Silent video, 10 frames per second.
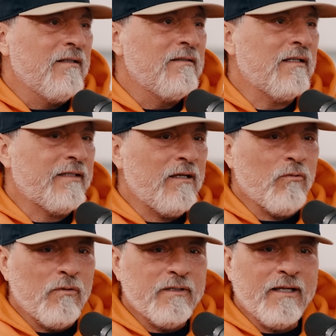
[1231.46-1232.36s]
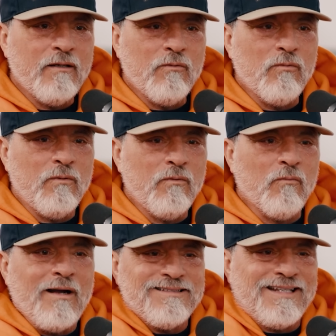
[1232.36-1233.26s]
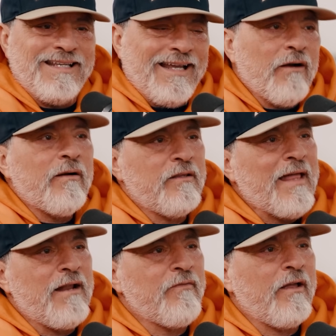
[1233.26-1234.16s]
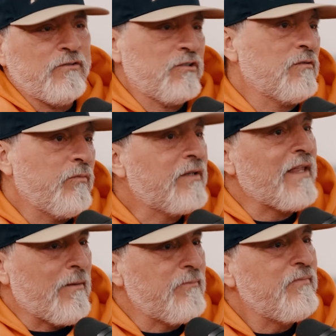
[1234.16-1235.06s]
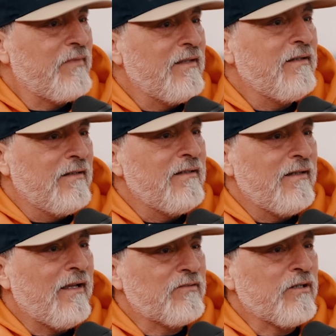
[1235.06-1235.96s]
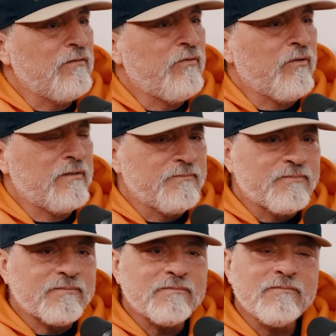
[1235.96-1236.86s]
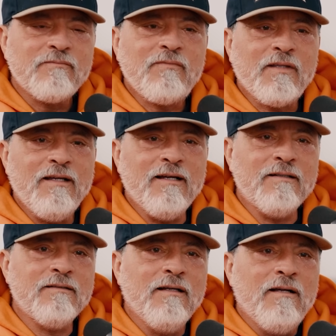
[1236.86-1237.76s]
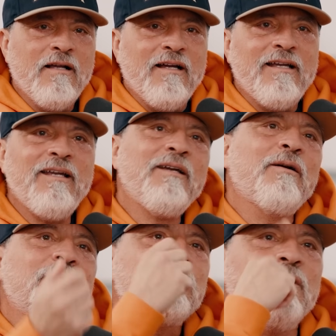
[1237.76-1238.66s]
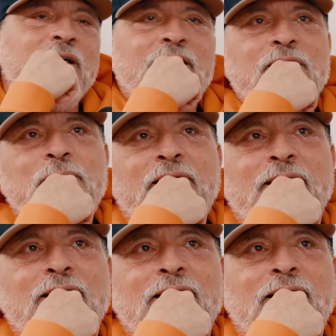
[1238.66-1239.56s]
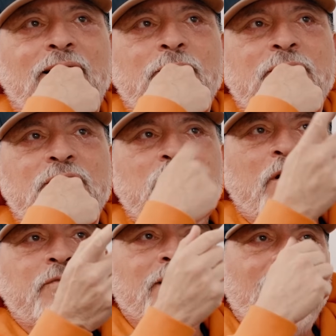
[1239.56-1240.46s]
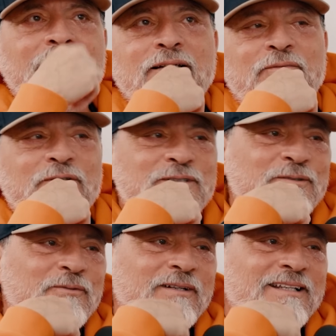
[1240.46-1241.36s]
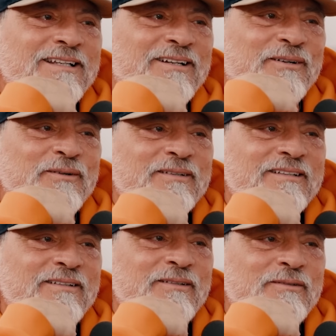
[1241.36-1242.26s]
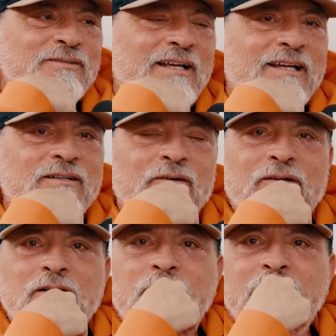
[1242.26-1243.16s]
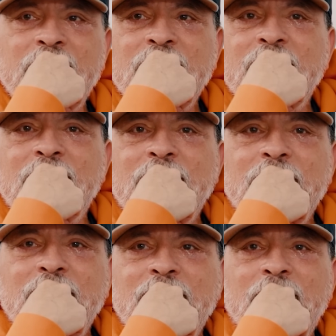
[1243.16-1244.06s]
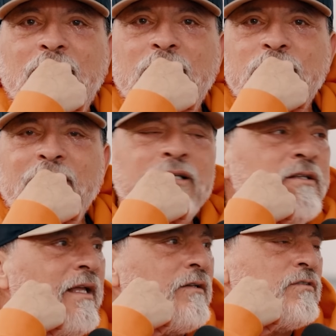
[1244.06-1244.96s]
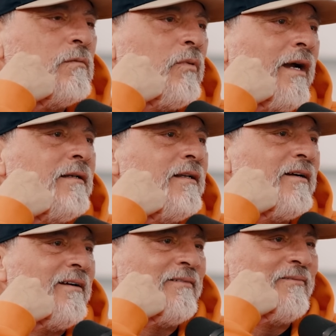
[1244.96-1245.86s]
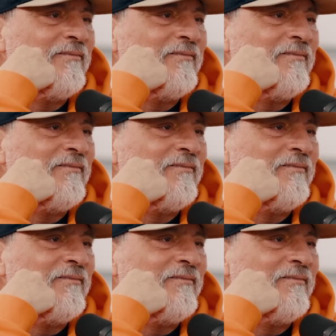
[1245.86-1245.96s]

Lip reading: that they want to carry that value system with them as they go forward. And so it could be turn off the light, which is what you said, or it could be, hey, do you think it's too bright in here?